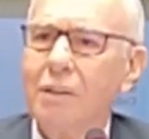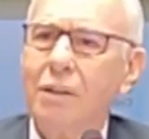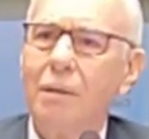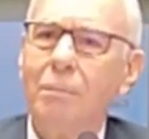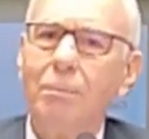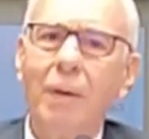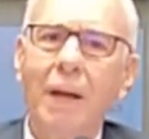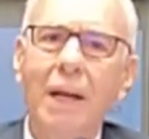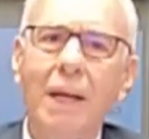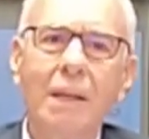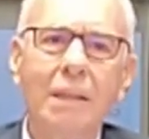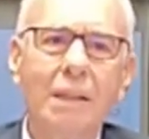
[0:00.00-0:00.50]

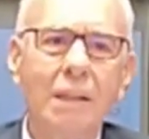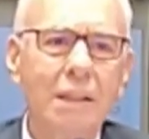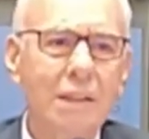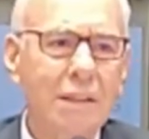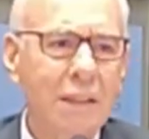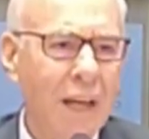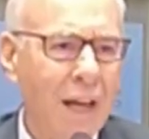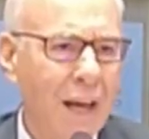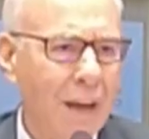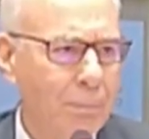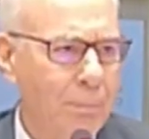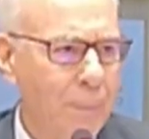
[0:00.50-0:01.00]
to make
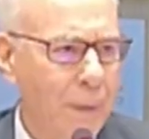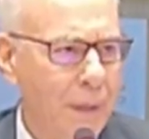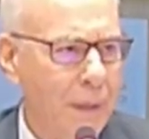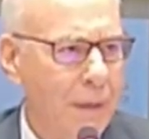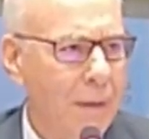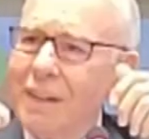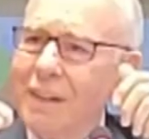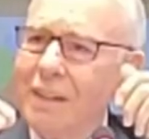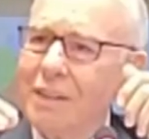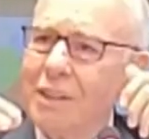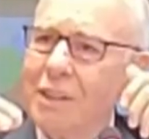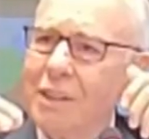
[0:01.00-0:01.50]
this happen.
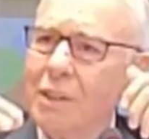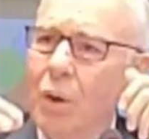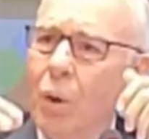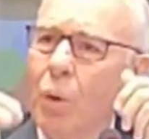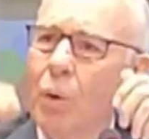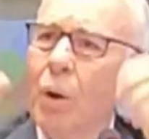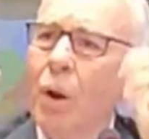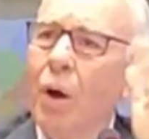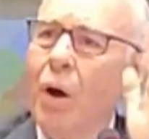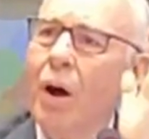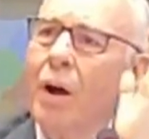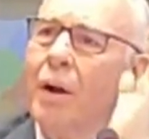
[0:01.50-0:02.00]
It's
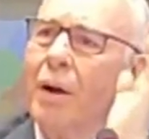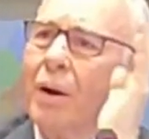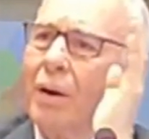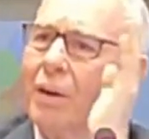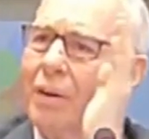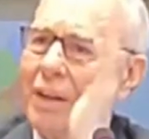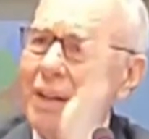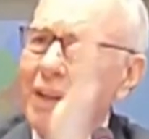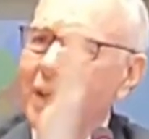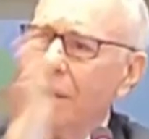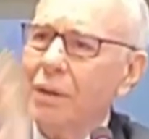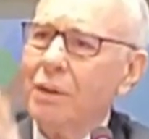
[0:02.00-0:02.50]
no
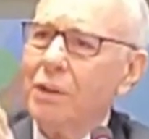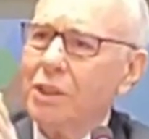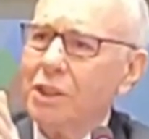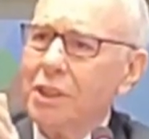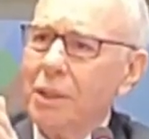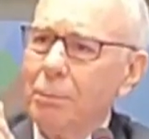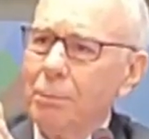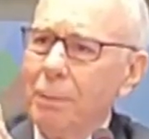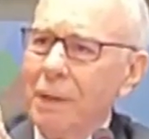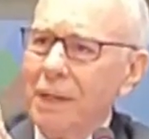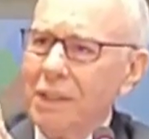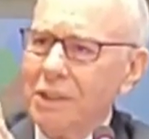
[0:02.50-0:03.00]
longer
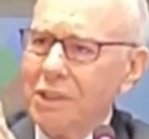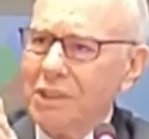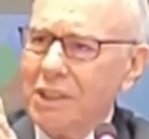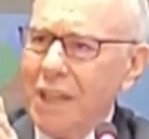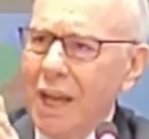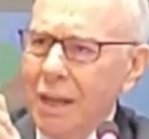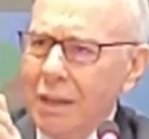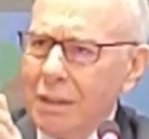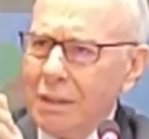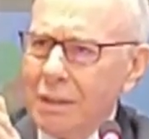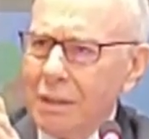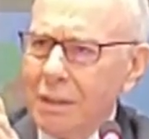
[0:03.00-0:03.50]
leadership in a
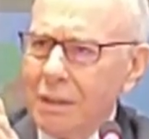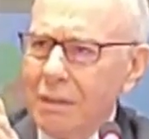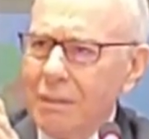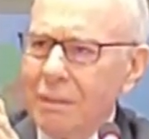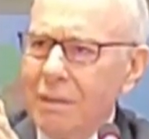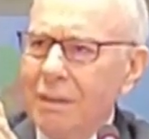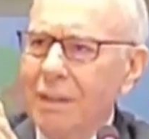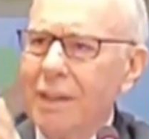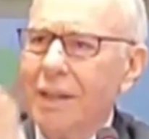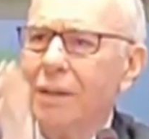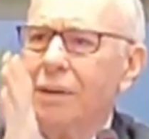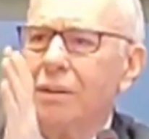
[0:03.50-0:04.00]
sector,
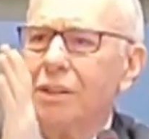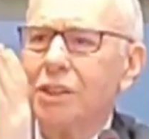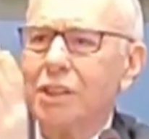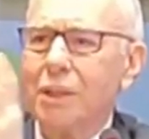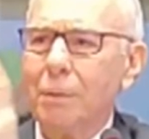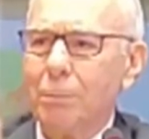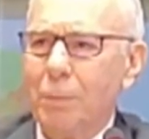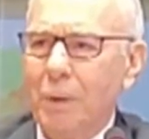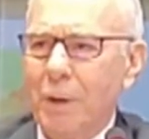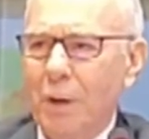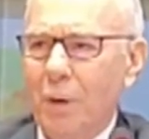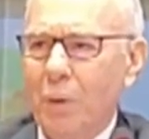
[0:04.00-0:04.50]

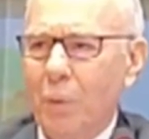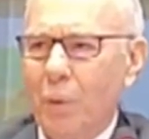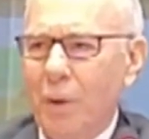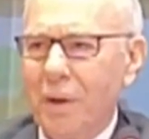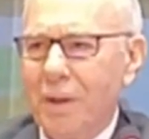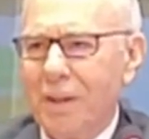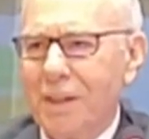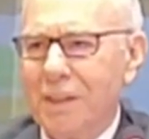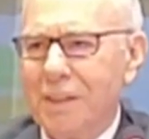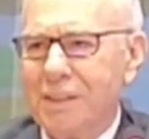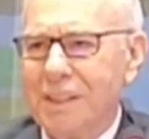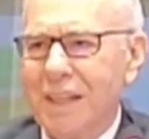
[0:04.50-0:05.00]
leadership in an
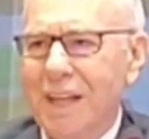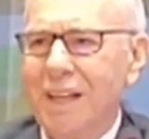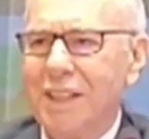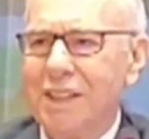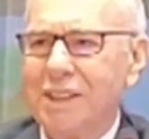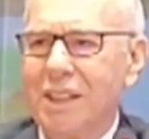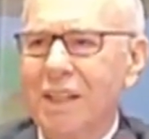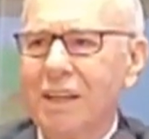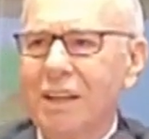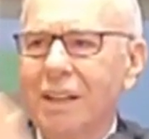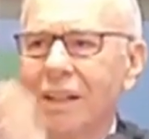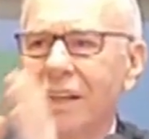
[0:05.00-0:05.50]

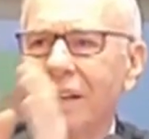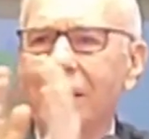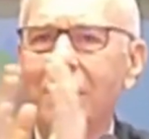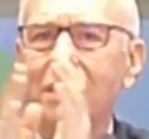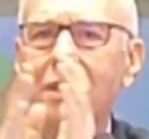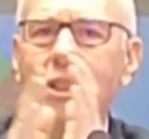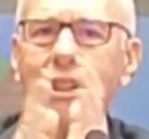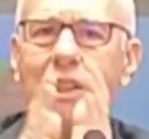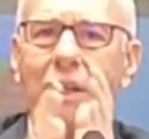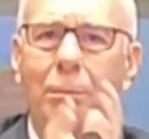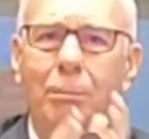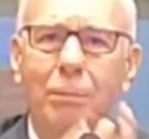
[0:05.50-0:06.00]
organization,
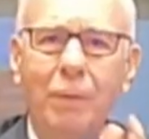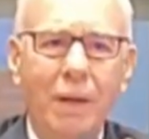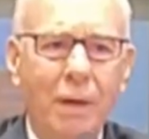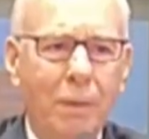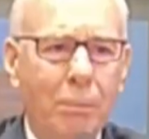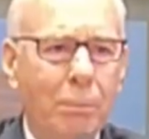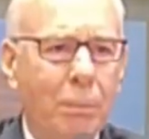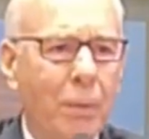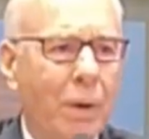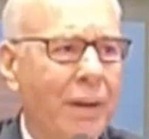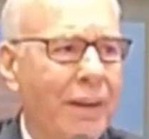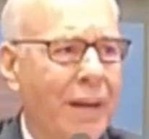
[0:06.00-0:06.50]
leadership in
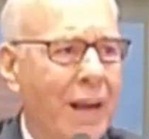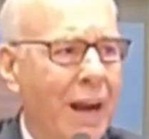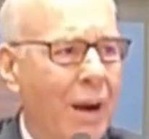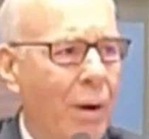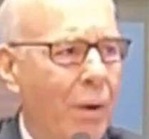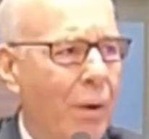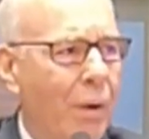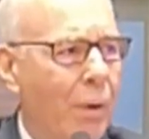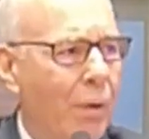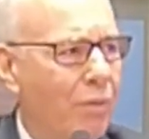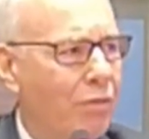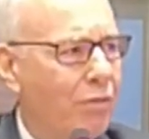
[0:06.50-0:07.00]
a, a,
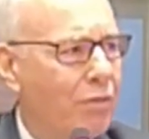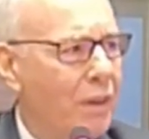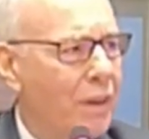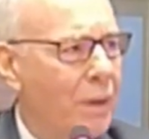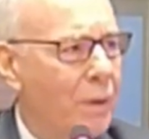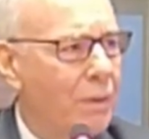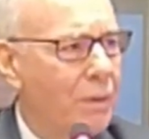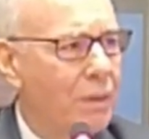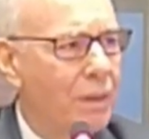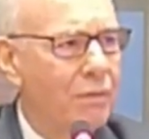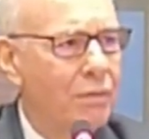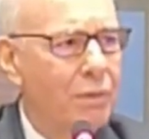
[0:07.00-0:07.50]
narrow
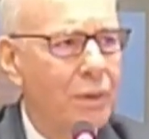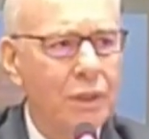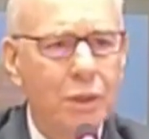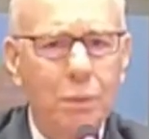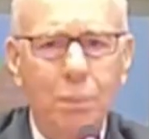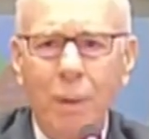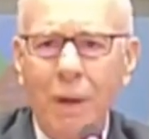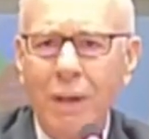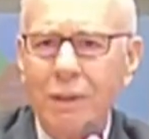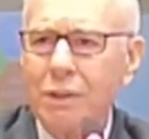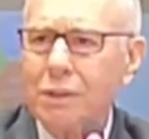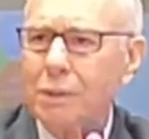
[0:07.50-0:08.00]
field of
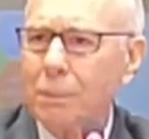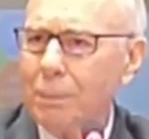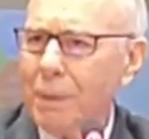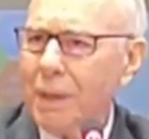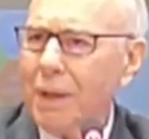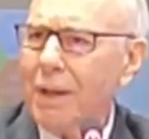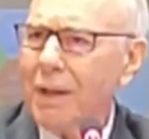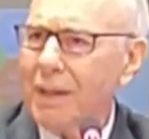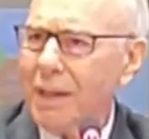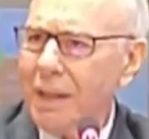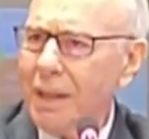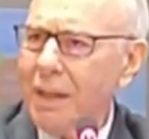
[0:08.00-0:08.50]

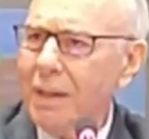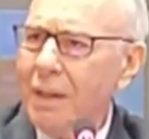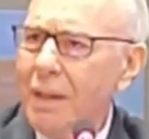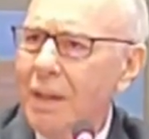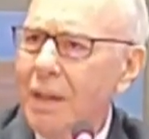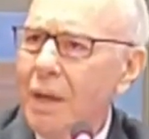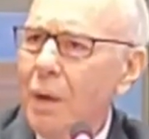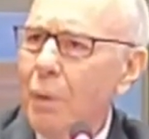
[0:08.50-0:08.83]
responsibility.